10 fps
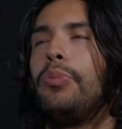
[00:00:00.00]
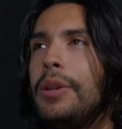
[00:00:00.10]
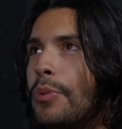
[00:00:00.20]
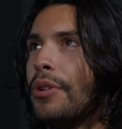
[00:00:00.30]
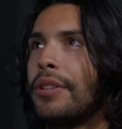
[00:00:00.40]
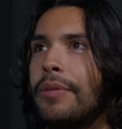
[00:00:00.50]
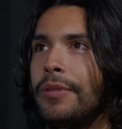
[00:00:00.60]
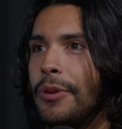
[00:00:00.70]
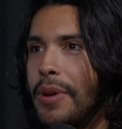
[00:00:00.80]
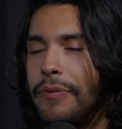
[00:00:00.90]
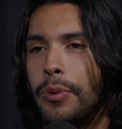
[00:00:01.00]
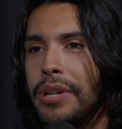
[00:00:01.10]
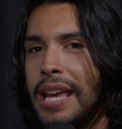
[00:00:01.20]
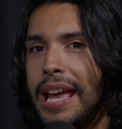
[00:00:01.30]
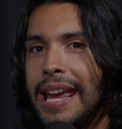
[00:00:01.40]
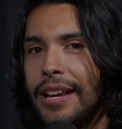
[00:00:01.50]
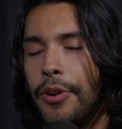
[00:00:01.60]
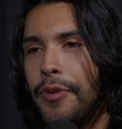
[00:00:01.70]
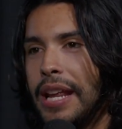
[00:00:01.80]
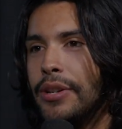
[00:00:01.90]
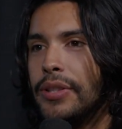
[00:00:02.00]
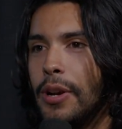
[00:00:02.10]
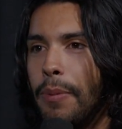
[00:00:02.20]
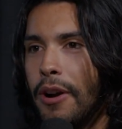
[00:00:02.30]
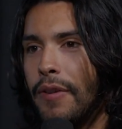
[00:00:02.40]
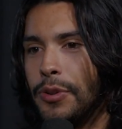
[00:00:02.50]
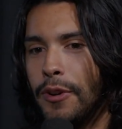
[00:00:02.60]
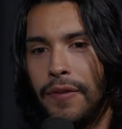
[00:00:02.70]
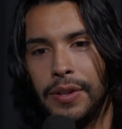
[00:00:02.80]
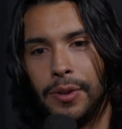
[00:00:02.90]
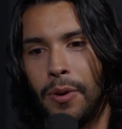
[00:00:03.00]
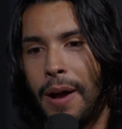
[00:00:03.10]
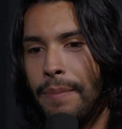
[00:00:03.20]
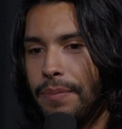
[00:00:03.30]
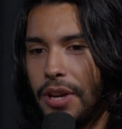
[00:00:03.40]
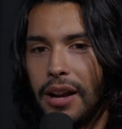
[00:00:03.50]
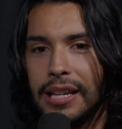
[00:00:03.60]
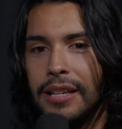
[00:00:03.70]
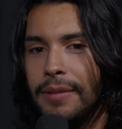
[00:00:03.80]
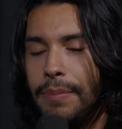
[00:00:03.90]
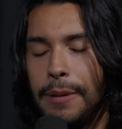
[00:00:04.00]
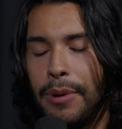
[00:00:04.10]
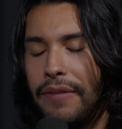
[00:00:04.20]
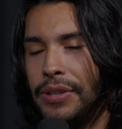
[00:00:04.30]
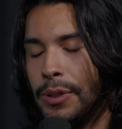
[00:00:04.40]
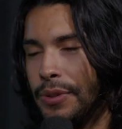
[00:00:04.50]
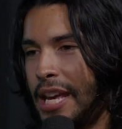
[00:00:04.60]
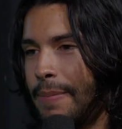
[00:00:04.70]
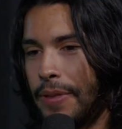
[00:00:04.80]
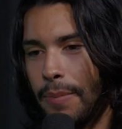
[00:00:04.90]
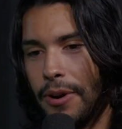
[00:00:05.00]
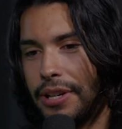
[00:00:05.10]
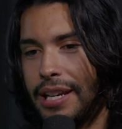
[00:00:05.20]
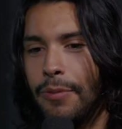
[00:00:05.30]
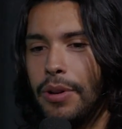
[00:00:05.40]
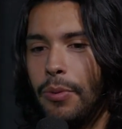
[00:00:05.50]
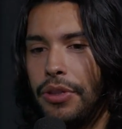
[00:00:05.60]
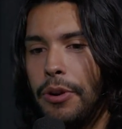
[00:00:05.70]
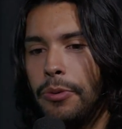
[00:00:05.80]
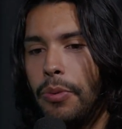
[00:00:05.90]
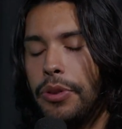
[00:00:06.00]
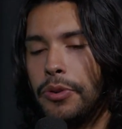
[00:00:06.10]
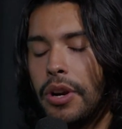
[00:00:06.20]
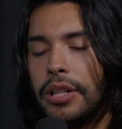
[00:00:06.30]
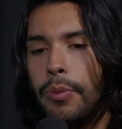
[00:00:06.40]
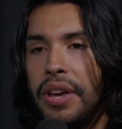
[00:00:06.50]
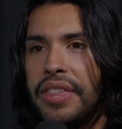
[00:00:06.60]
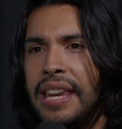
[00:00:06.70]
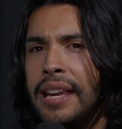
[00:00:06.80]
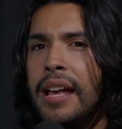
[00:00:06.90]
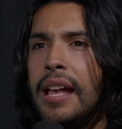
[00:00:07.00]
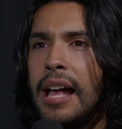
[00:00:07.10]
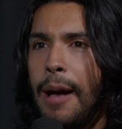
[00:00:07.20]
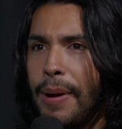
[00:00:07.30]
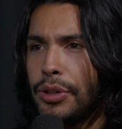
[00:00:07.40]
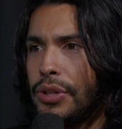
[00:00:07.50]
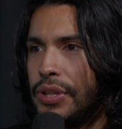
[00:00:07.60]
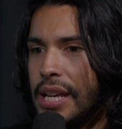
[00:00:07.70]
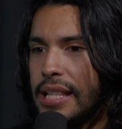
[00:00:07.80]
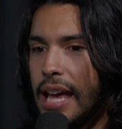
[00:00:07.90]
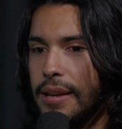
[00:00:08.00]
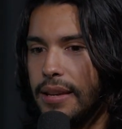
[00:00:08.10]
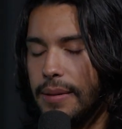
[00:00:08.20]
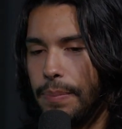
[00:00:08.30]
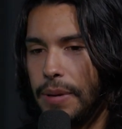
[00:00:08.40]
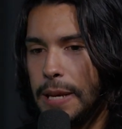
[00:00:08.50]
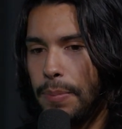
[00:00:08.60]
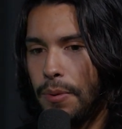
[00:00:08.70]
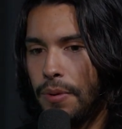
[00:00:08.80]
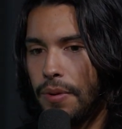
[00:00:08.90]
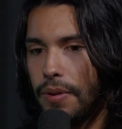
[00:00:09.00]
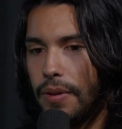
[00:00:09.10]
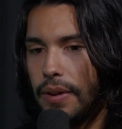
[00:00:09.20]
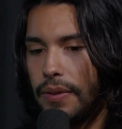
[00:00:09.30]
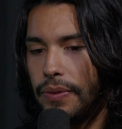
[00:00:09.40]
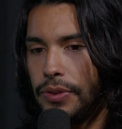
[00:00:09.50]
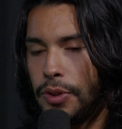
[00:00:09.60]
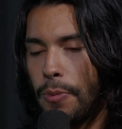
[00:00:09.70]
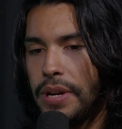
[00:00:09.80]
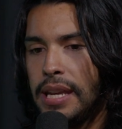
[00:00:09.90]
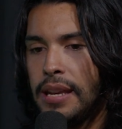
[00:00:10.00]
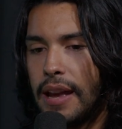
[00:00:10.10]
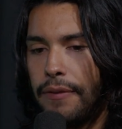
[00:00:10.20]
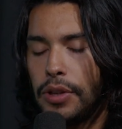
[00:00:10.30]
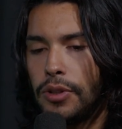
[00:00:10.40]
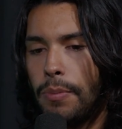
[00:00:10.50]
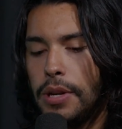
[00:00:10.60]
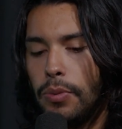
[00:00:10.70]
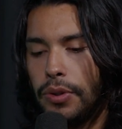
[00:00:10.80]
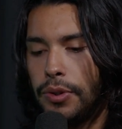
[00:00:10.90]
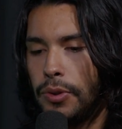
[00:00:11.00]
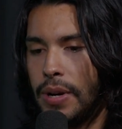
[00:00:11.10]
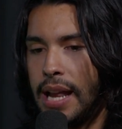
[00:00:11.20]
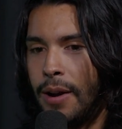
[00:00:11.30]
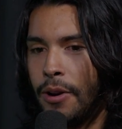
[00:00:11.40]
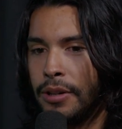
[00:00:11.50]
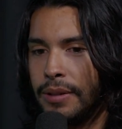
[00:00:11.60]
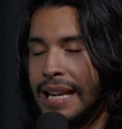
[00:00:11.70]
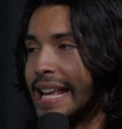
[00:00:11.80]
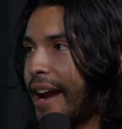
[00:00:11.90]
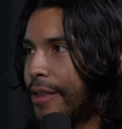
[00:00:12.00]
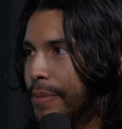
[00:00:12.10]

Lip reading: we work, we have 2,800 agents that are part of our service. So I'm talking to people every single day about the market and what they're struggling with. And I'm actually seeing that I feel like so many realtors right now are getting out of the